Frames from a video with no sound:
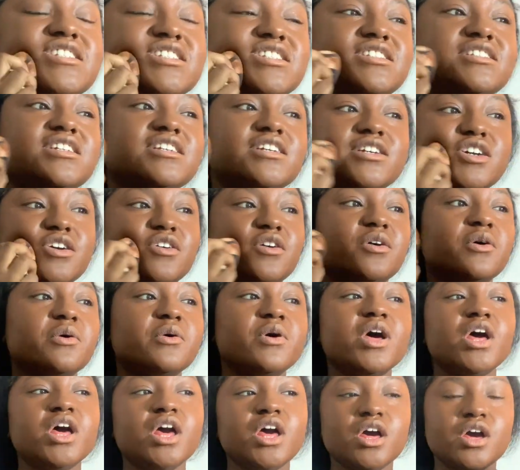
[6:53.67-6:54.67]
still
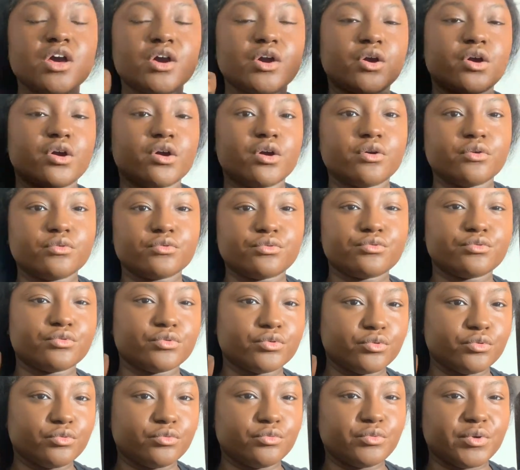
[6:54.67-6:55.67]
go
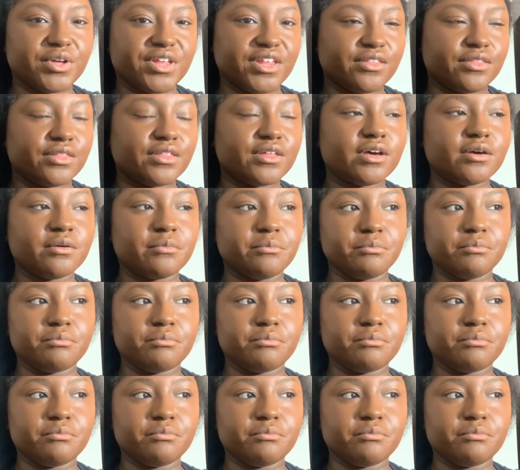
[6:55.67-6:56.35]
through with a